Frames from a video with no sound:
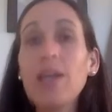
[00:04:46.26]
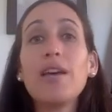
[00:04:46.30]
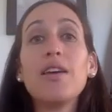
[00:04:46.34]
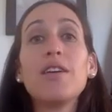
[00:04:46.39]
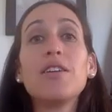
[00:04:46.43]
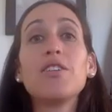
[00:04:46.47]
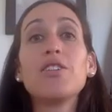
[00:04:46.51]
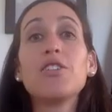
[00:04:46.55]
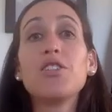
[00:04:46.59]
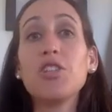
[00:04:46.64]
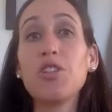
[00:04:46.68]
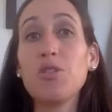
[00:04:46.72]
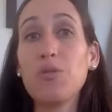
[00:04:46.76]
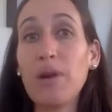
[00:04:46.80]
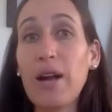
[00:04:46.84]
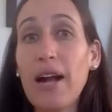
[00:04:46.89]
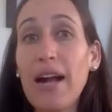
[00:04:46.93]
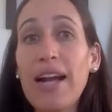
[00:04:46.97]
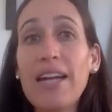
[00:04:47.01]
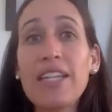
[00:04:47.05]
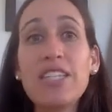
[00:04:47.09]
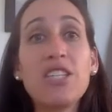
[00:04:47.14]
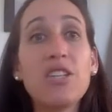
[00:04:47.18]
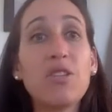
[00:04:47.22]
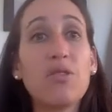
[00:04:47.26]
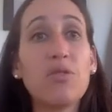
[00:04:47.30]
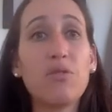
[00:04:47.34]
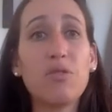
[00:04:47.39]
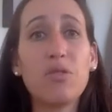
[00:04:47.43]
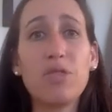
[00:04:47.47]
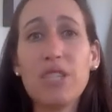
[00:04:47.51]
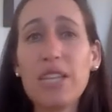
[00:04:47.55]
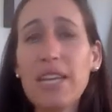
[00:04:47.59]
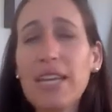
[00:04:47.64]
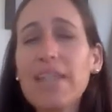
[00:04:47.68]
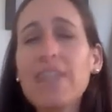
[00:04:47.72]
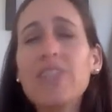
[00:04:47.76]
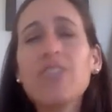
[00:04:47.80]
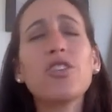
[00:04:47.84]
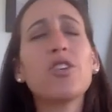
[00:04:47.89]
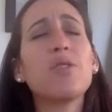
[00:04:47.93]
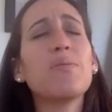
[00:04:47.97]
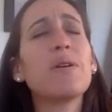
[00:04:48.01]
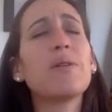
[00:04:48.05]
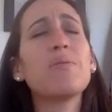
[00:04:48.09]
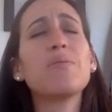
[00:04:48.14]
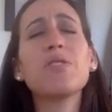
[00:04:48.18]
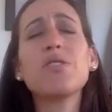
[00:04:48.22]
She cried, she threw a
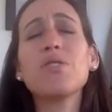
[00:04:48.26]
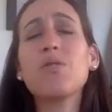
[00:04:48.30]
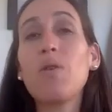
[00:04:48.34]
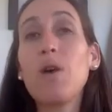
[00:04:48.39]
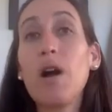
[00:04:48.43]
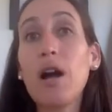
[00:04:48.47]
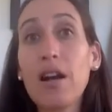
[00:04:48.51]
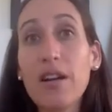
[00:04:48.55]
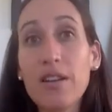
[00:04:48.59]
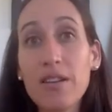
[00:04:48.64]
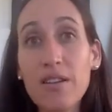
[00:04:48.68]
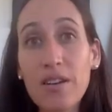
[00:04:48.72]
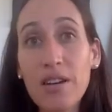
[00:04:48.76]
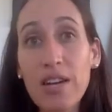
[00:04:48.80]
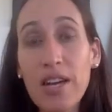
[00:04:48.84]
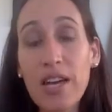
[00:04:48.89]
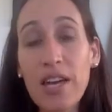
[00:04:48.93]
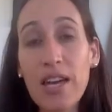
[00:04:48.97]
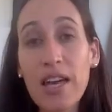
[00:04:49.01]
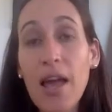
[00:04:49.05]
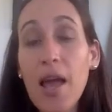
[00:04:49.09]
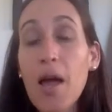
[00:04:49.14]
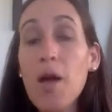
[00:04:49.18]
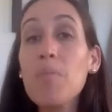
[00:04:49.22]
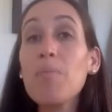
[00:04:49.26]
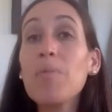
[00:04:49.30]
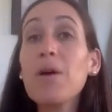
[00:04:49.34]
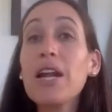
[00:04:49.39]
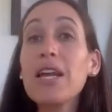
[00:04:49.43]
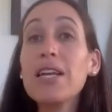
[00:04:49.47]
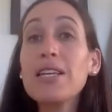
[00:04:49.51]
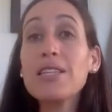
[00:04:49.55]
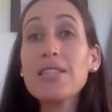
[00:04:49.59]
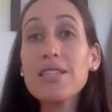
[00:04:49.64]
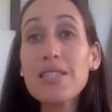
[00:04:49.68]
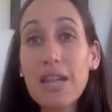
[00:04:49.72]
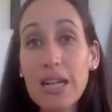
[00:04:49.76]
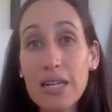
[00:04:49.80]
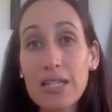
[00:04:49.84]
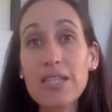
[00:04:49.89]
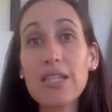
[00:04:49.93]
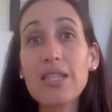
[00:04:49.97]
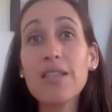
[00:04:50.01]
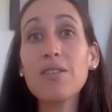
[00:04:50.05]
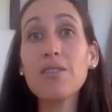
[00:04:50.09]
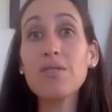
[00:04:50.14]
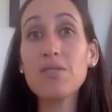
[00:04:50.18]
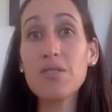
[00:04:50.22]
tantrum, I'm so hungry, but I stuck
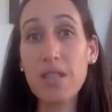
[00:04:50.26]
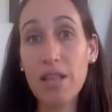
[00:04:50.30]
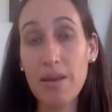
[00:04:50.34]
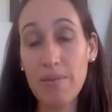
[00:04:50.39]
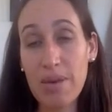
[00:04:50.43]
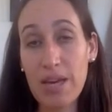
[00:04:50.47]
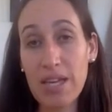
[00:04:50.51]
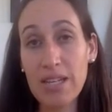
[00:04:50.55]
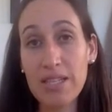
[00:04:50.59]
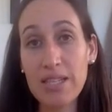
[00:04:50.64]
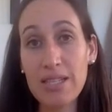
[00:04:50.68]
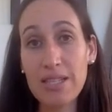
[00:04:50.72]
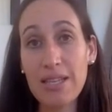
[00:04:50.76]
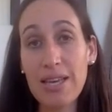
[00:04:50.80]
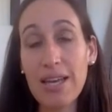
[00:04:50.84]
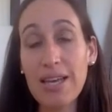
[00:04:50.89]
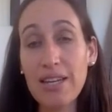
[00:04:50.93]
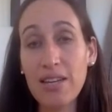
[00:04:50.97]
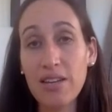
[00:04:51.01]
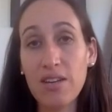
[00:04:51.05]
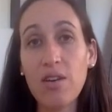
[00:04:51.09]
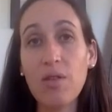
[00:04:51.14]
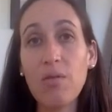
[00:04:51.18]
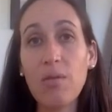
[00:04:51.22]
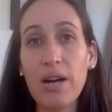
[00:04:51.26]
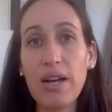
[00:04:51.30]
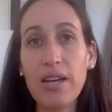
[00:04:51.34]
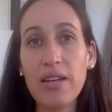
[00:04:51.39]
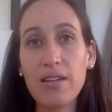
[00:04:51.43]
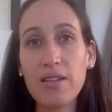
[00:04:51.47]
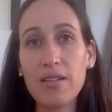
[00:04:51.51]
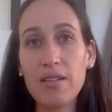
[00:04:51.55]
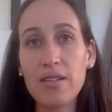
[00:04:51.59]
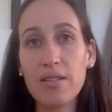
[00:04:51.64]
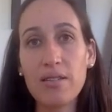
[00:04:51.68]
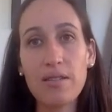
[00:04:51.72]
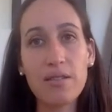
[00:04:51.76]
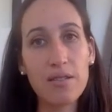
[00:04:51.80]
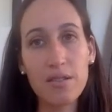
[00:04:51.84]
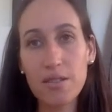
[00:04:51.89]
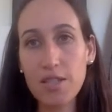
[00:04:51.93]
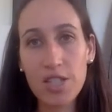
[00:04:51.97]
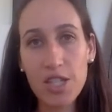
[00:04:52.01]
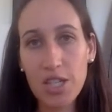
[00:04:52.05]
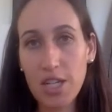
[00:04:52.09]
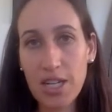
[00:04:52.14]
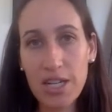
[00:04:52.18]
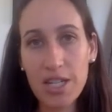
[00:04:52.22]
to those limits, and you know what?
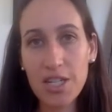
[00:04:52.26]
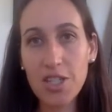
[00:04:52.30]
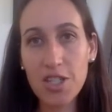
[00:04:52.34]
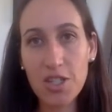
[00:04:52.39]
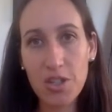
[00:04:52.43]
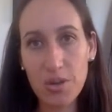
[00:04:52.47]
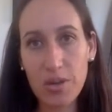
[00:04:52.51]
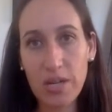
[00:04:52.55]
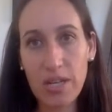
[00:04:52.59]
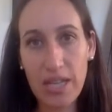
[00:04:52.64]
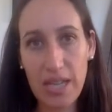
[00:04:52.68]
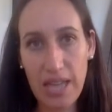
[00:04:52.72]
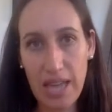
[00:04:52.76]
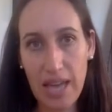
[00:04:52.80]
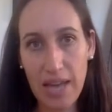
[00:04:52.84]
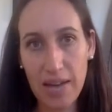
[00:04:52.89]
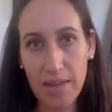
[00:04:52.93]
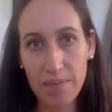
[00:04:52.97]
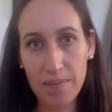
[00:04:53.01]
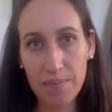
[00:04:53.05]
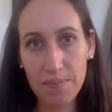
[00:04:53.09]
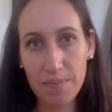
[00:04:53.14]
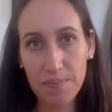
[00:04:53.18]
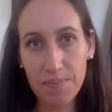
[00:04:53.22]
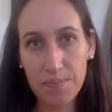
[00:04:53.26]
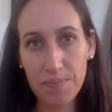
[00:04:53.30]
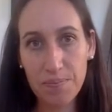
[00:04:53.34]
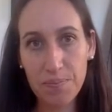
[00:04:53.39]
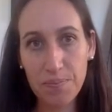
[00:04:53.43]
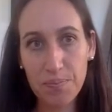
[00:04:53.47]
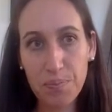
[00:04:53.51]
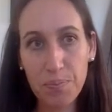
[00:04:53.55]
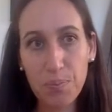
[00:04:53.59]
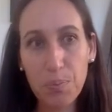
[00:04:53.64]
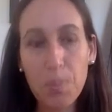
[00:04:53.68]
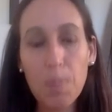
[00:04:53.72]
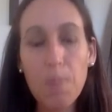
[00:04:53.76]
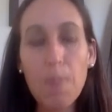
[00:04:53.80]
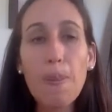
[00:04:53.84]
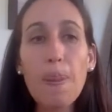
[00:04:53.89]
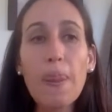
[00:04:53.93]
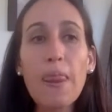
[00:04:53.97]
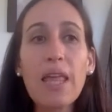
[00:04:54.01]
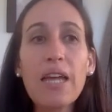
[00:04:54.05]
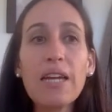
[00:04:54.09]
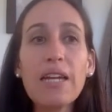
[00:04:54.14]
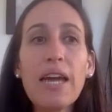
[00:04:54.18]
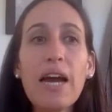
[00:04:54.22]
She didn't do it again.
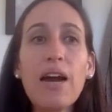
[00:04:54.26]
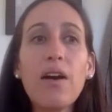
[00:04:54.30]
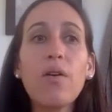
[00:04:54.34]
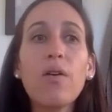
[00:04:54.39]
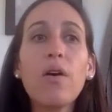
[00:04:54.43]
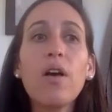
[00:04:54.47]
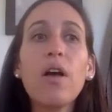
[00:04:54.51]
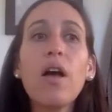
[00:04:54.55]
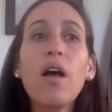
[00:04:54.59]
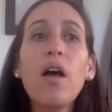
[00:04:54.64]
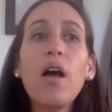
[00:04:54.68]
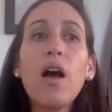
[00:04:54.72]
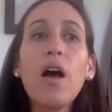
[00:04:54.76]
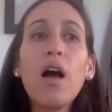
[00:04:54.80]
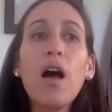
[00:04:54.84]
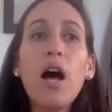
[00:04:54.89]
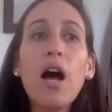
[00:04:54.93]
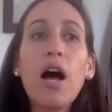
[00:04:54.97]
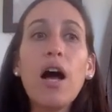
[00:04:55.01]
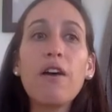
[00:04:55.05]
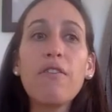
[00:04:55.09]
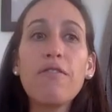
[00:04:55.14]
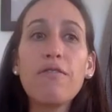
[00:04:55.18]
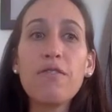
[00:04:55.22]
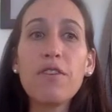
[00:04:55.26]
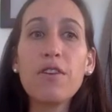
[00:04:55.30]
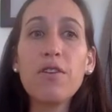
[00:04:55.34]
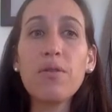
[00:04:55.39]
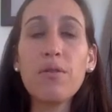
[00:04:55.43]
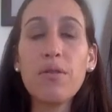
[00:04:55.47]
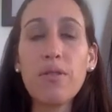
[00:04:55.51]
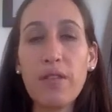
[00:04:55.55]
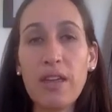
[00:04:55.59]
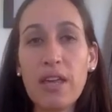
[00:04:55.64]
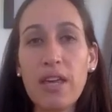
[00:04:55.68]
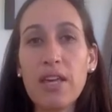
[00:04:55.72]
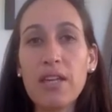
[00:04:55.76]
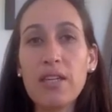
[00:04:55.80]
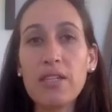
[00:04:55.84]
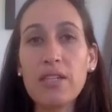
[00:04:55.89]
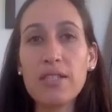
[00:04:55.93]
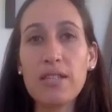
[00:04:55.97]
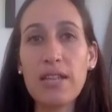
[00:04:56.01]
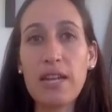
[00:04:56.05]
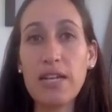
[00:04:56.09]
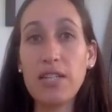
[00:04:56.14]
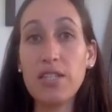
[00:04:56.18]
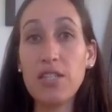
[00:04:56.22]
Now, a few
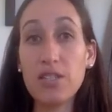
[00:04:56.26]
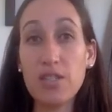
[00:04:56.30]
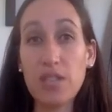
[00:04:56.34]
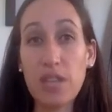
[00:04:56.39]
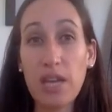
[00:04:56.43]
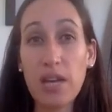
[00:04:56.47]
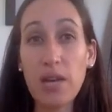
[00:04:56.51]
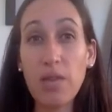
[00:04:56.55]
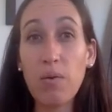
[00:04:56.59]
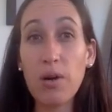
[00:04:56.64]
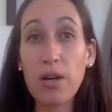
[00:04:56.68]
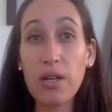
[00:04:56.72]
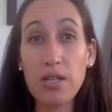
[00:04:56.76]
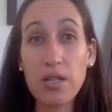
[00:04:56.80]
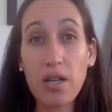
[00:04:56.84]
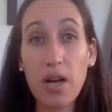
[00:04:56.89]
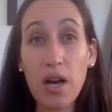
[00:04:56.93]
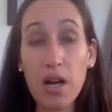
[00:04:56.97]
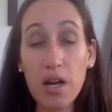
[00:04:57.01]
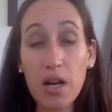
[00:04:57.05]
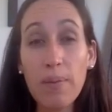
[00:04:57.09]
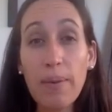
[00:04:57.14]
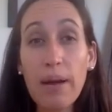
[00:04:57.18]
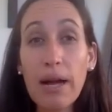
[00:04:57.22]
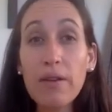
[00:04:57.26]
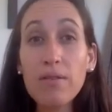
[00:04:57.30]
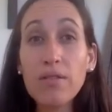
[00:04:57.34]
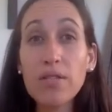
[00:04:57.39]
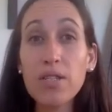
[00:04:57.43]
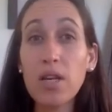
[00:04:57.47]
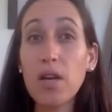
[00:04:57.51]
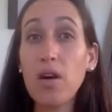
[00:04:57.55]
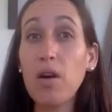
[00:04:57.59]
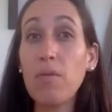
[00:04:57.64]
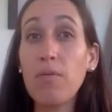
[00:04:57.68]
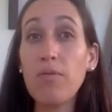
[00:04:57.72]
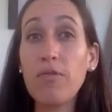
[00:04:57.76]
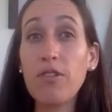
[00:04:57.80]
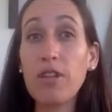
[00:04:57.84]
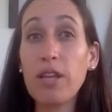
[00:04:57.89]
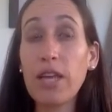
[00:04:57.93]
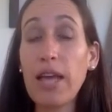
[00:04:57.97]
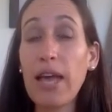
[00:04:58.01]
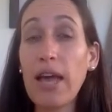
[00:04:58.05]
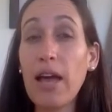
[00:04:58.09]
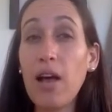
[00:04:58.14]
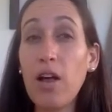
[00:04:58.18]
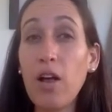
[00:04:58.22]
things that I just kind of want to talk about to
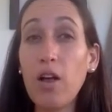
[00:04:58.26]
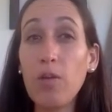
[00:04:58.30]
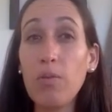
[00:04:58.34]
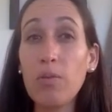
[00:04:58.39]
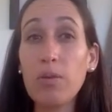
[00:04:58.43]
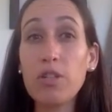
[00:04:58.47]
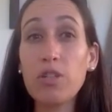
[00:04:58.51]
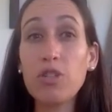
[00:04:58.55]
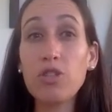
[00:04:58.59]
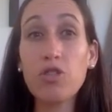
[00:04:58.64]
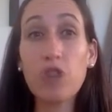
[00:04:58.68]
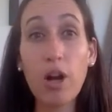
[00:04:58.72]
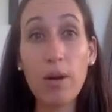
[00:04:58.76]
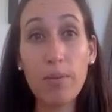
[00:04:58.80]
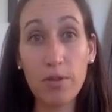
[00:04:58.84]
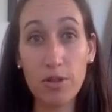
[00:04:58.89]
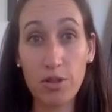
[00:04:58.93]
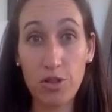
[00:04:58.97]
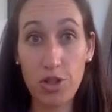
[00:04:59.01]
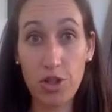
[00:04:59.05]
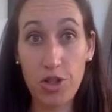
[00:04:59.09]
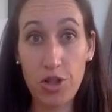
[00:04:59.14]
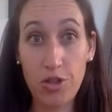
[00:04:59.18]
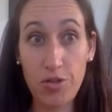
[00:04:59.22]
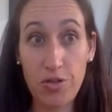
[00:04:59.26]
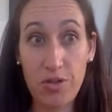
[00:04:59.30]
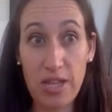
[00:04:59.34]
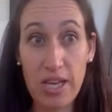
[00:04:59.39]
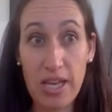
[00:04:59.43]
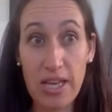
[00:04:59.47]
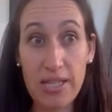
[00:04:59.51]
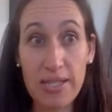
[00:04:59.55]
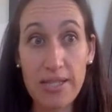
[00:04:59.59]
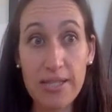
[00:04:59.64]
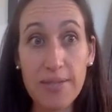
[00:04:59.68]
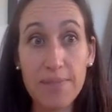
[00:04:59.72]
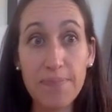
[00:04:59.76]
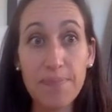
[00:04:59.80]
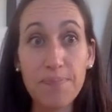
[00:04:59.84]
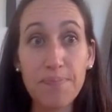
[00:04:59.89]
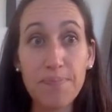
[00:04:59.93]
hopefully help troubleshoot this.